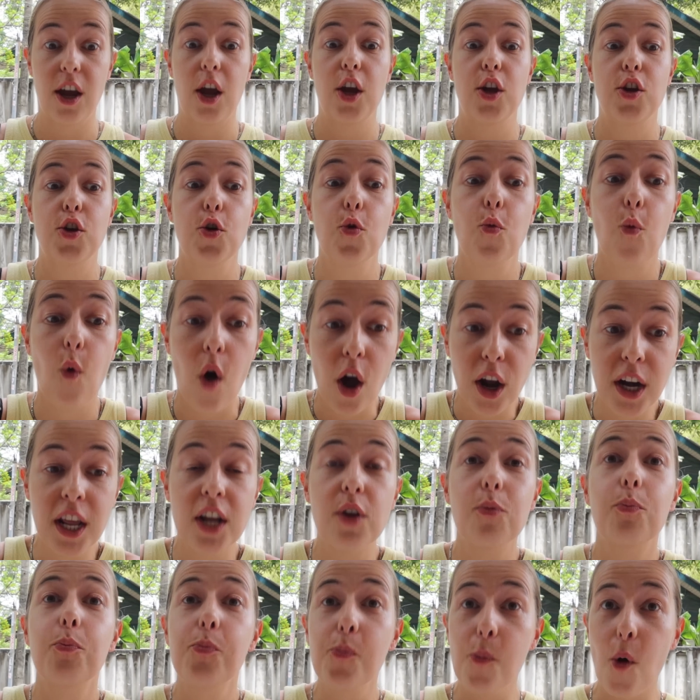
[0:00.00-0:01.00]
you want
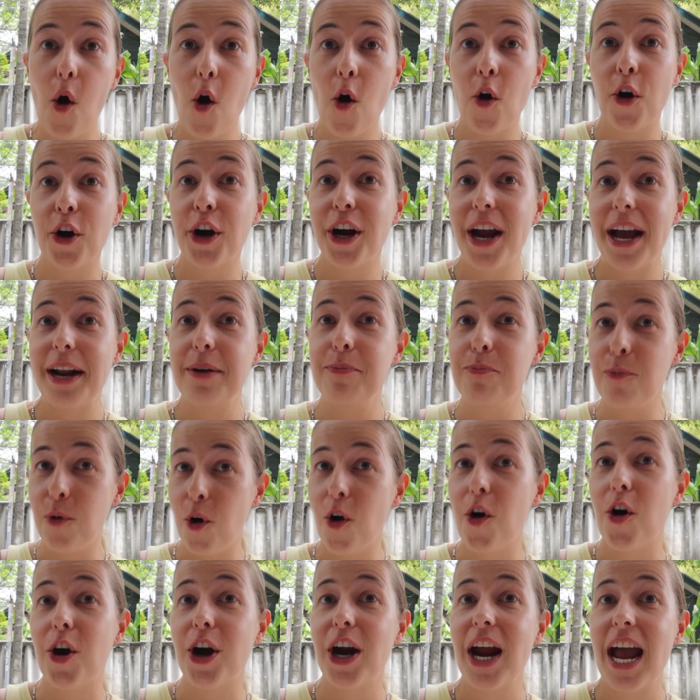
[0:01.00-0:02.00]
it more and
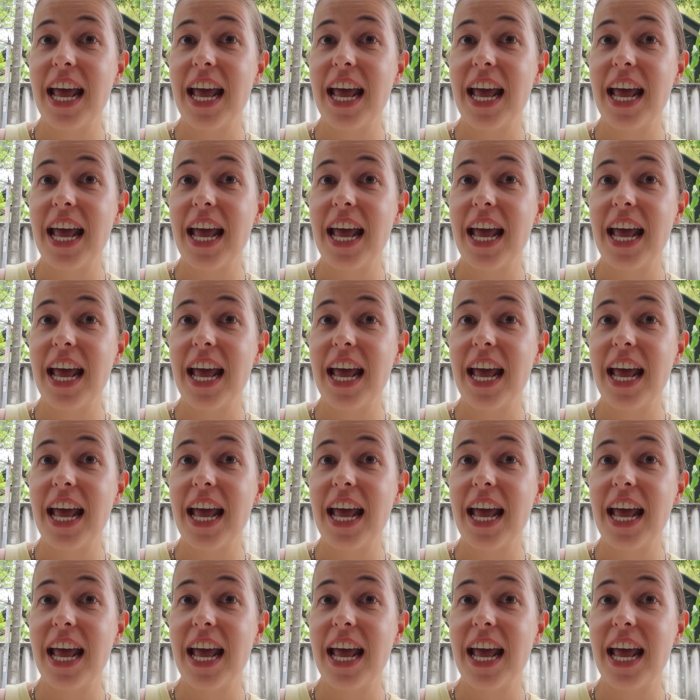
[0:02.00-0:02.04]
more.